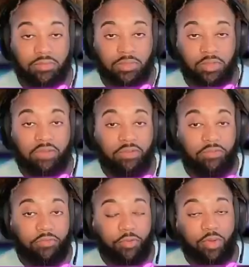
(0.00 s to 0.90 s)
You have a
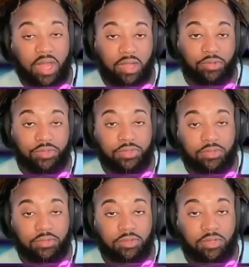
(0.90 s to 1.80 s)
full house
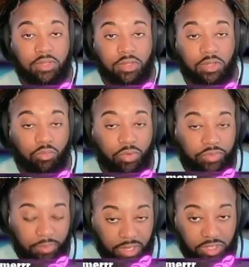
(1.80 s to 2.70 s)
with
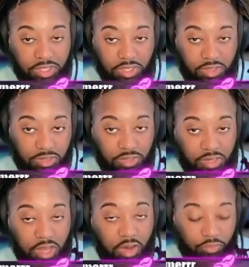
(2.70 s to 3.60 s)
dimension,
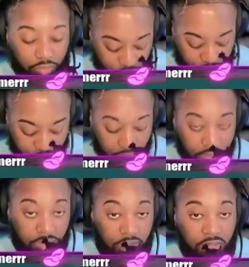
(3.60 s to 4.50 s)
a roof.
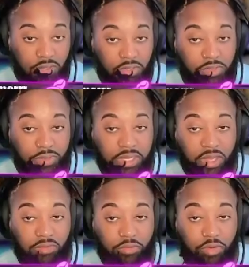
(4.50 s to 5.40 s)
Speaking
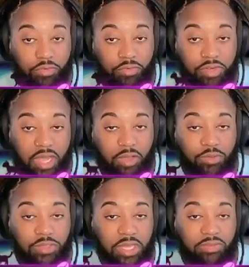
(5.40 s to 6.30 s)
of a roof, now you
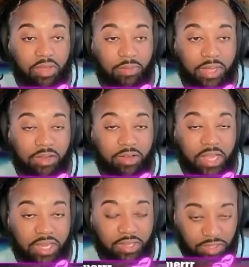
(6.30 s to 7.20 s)
would just have to come back here and
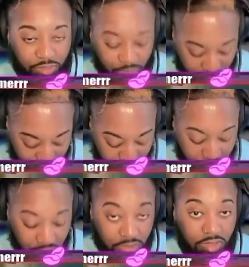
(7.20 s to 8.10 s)
edit this one.
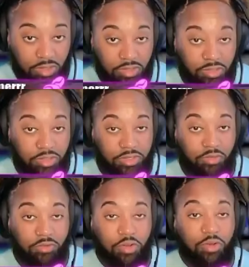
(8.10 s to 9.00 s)
So
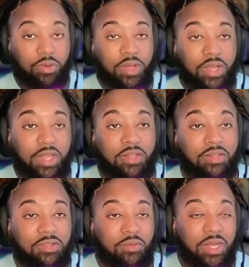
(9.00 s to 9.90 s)
real quick,
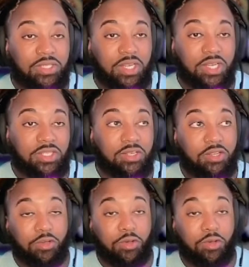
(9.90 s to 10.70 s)
watch this. Click